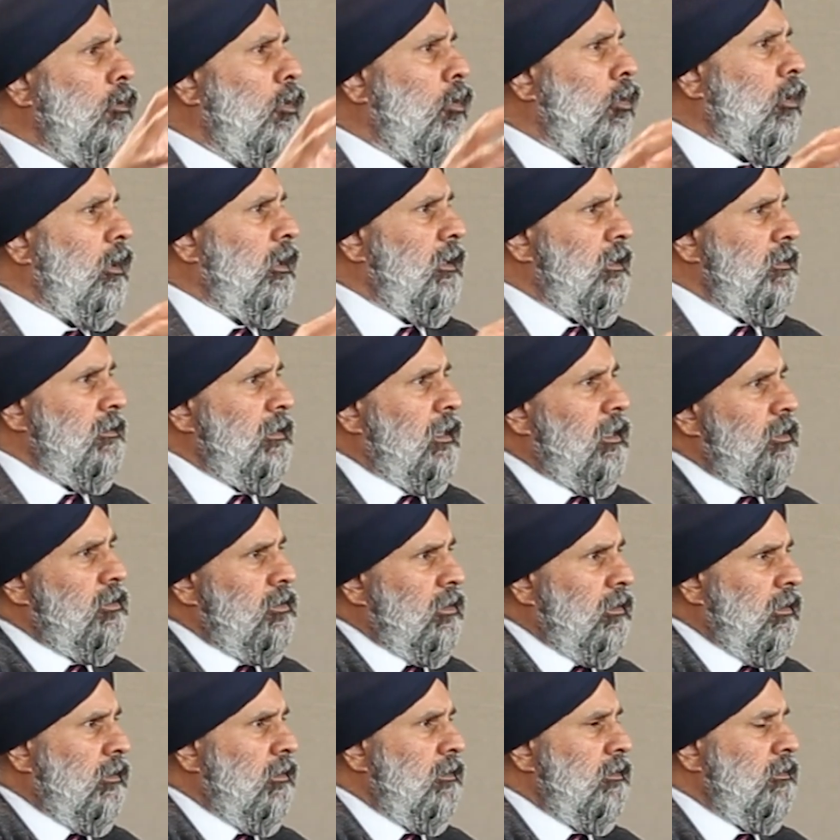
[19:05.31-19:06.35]

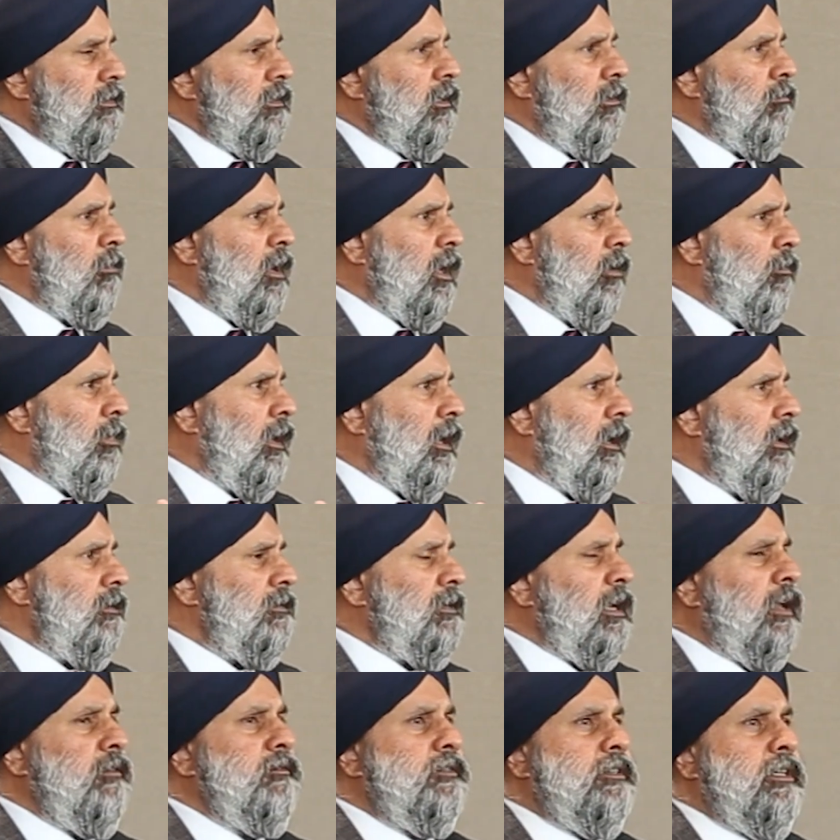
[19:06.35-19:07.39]
organizations in my
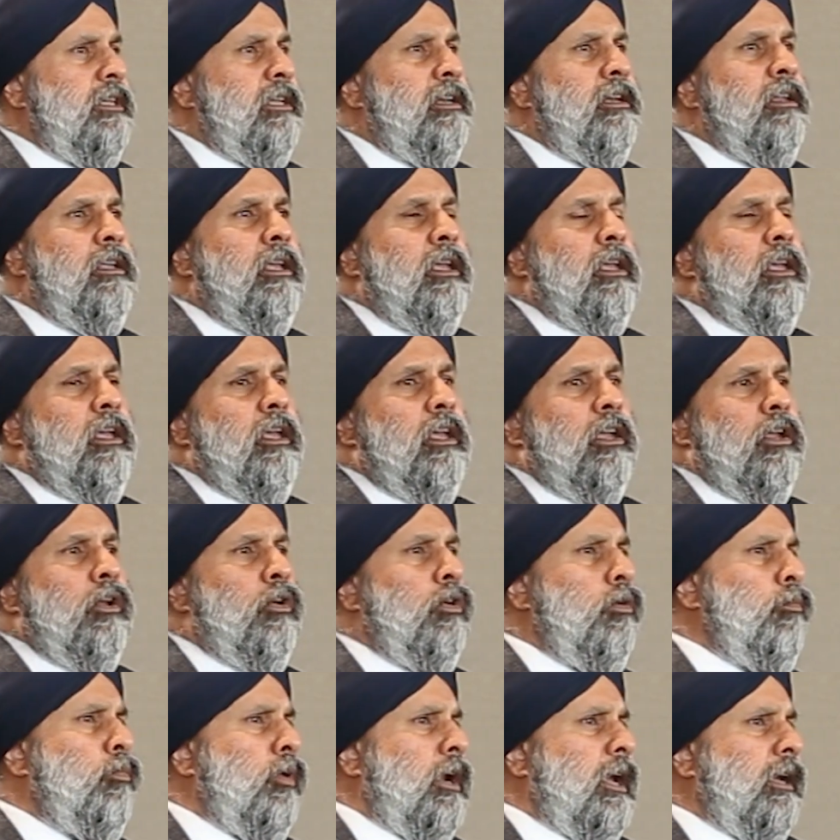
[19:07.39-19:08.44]
past. I've seen
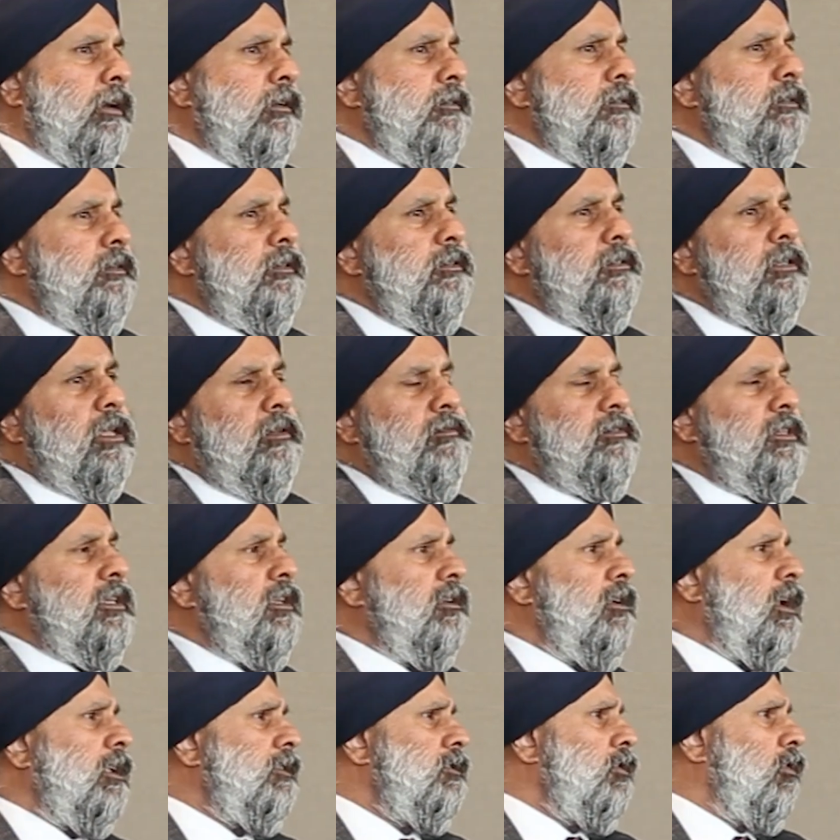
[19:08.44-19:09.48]
good practices, I've
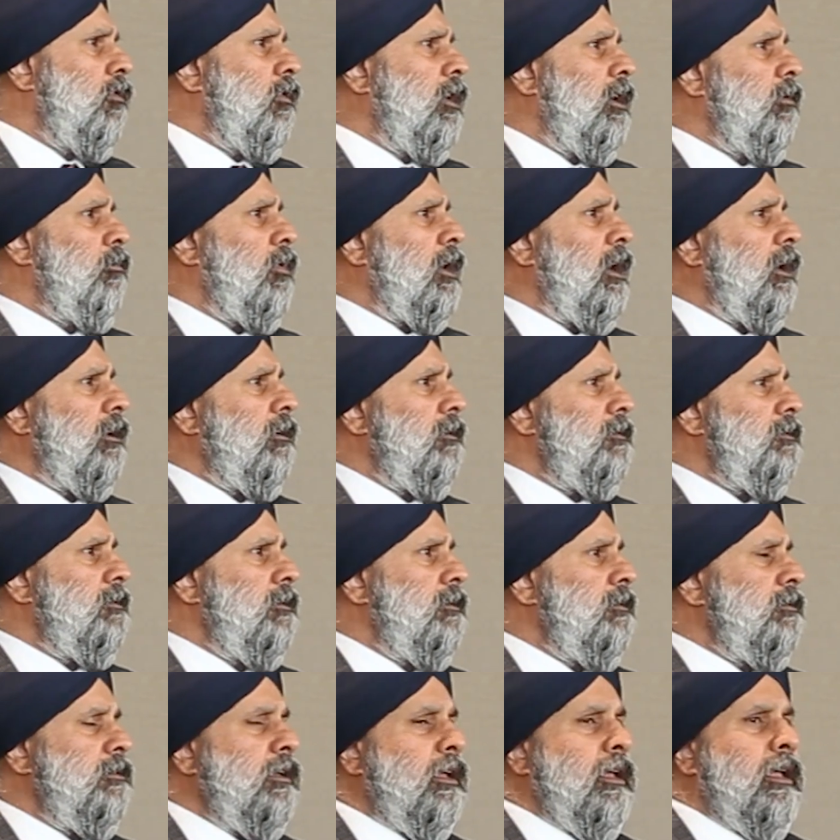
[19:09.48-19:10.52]
seen not so great
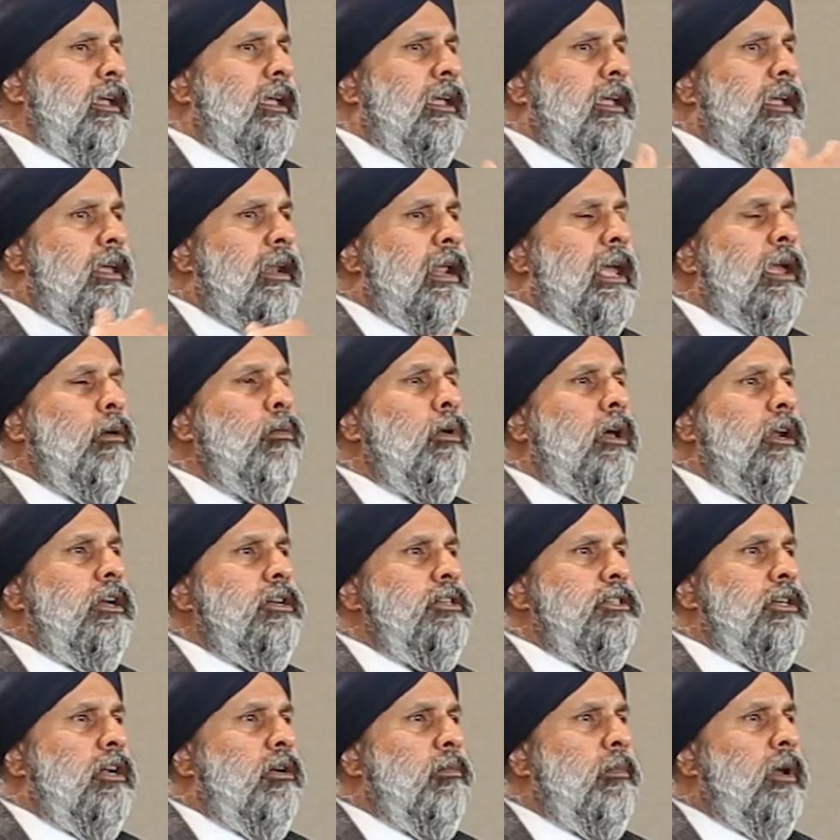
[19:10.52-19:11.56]
practices, and I want to
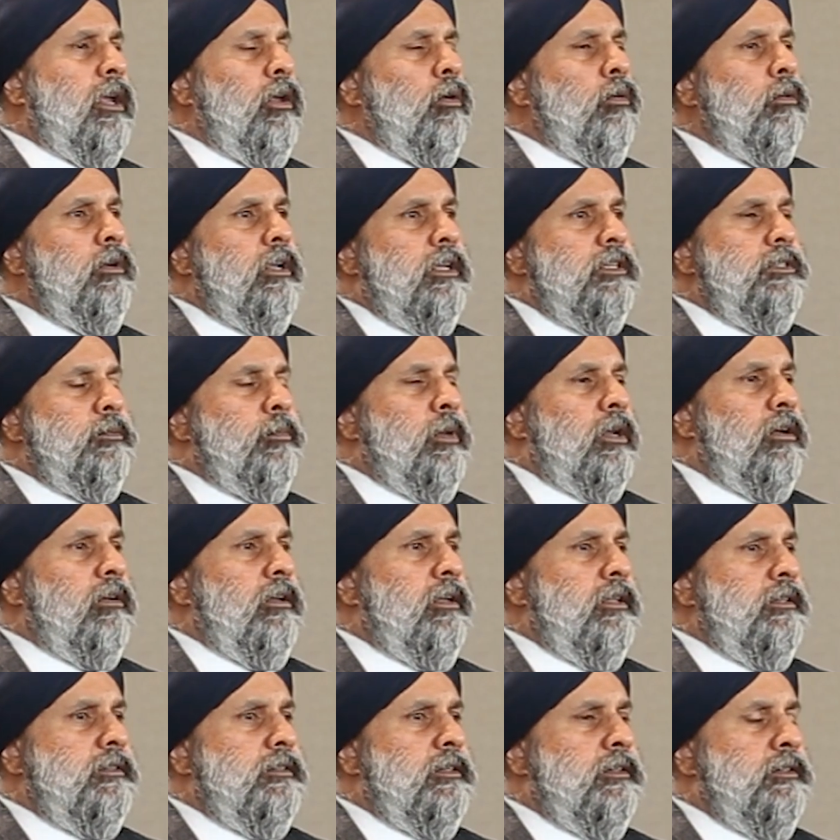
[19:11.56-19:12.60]
share my own
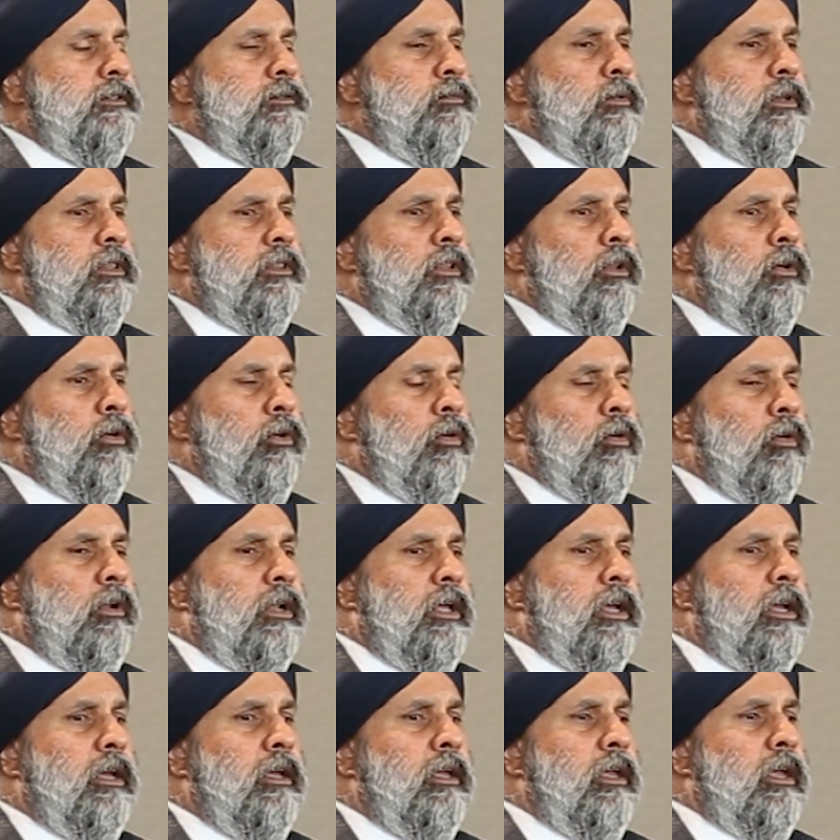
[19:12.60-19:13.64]
experiences with
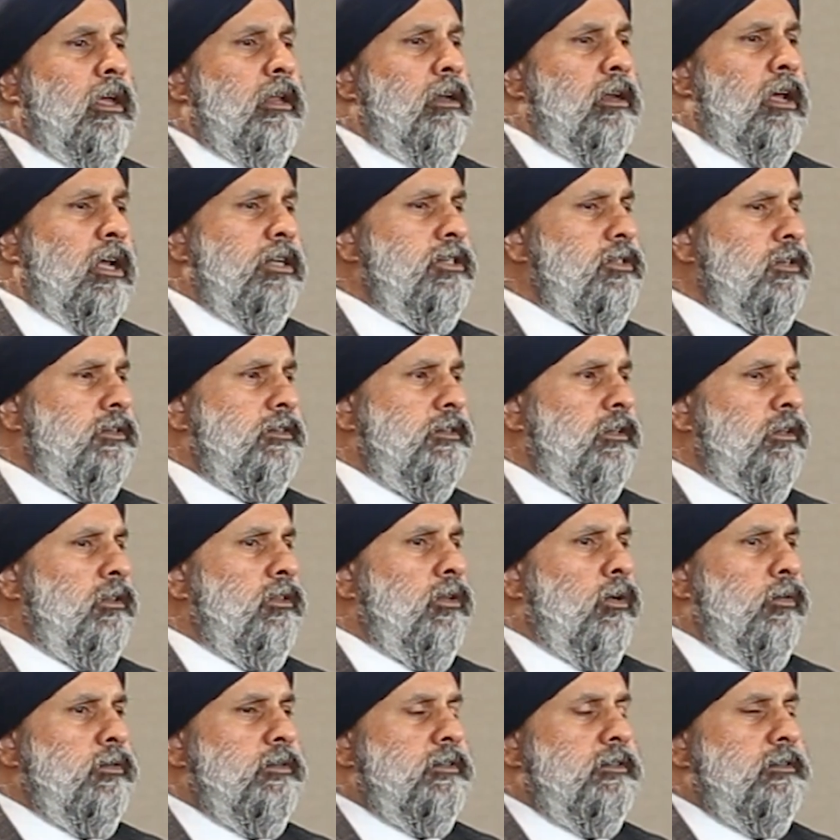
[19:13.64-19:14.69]
Loyola, not just in
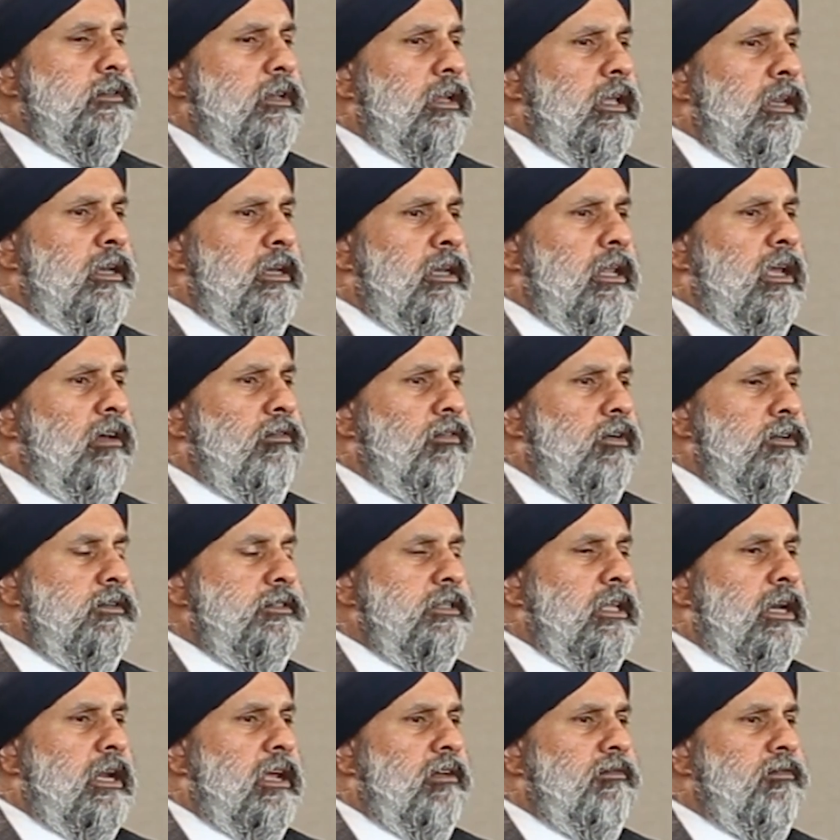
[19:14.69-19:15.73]
those
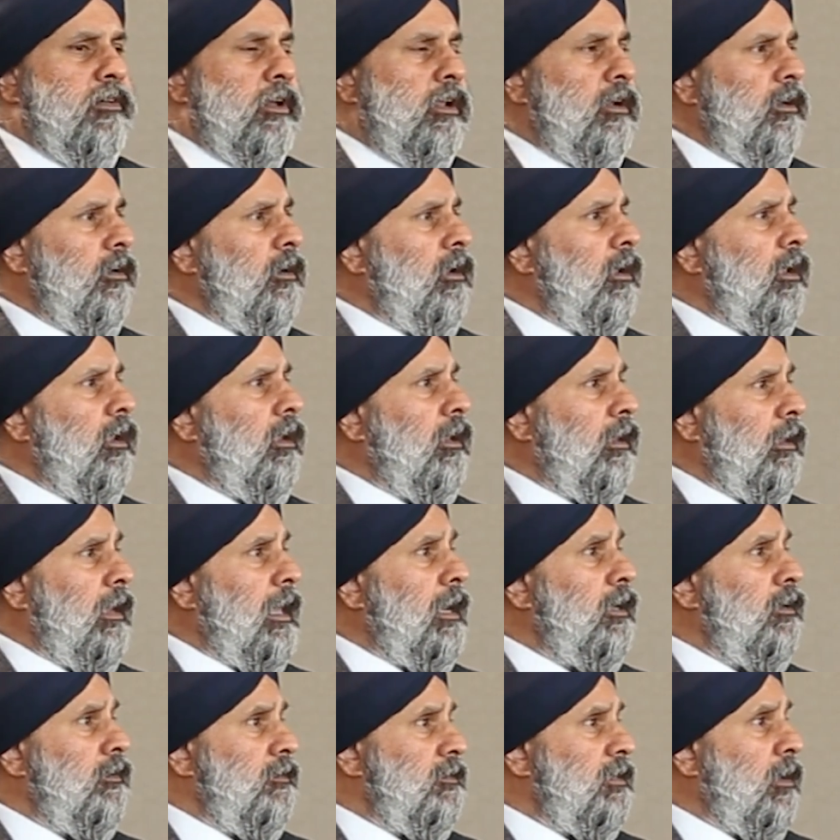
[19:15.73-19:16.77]
endeavors that I felt
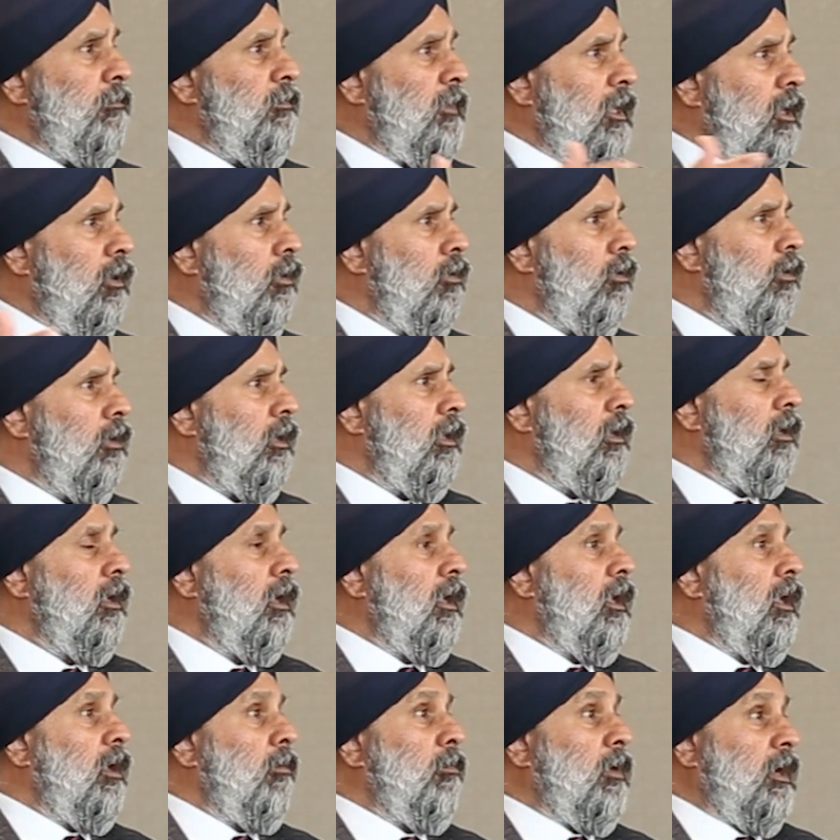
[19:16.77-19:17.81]
led to something good,
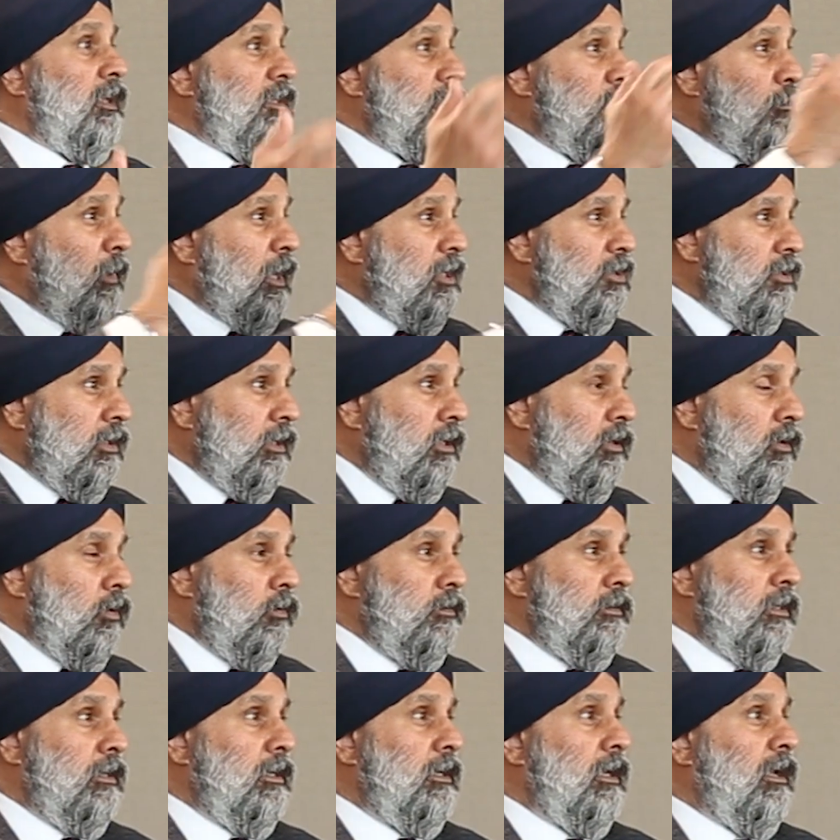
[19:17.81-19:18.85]
but especially
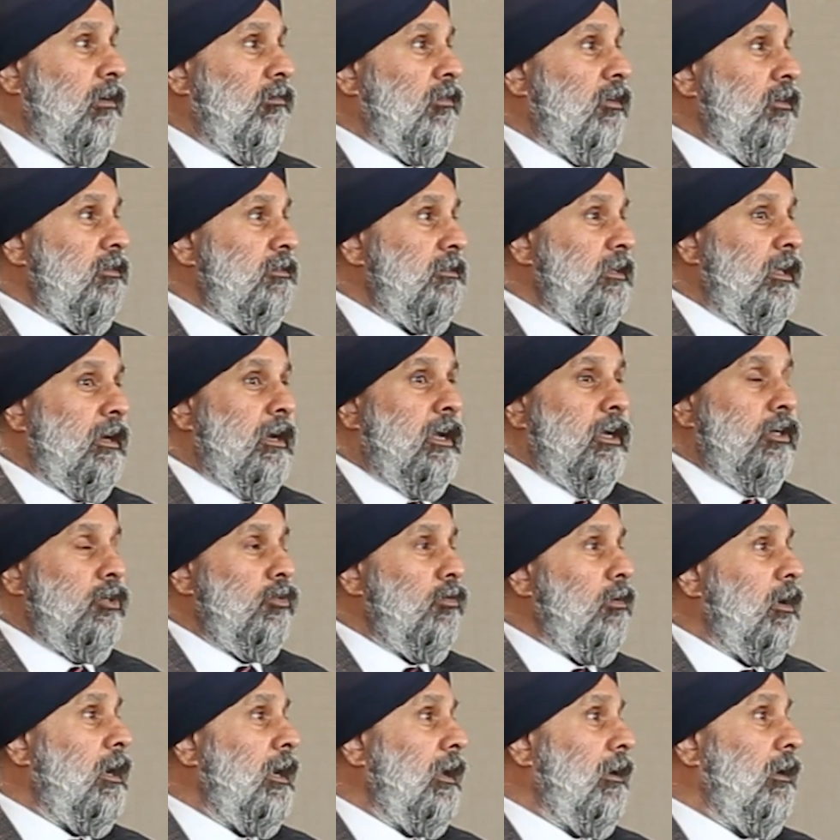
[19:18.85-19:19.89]
those endeavors that I
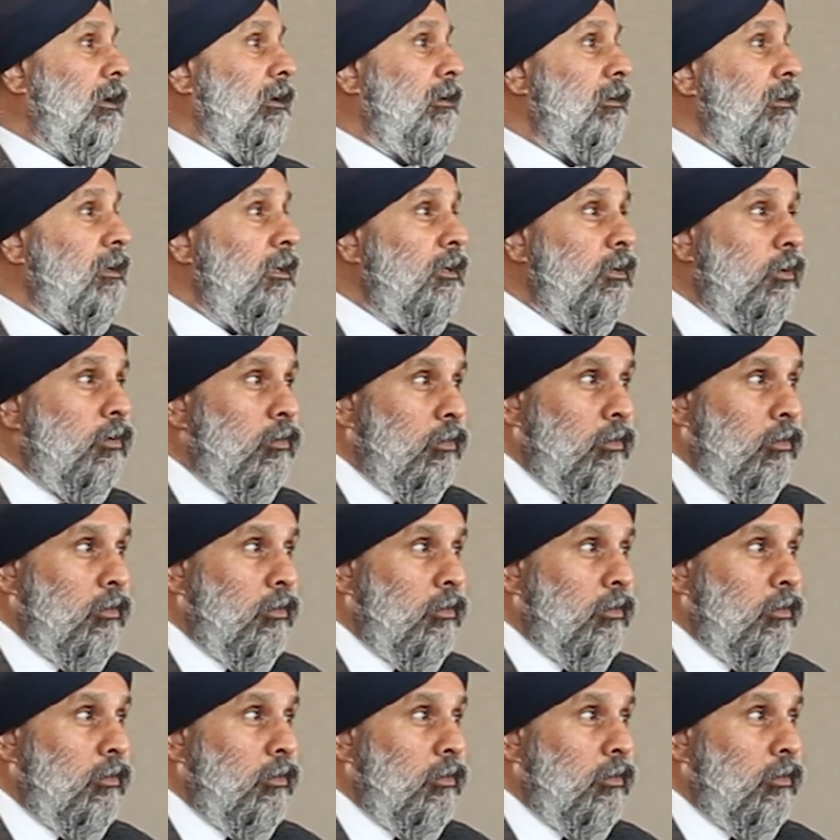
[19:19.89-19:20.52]
tried and didn't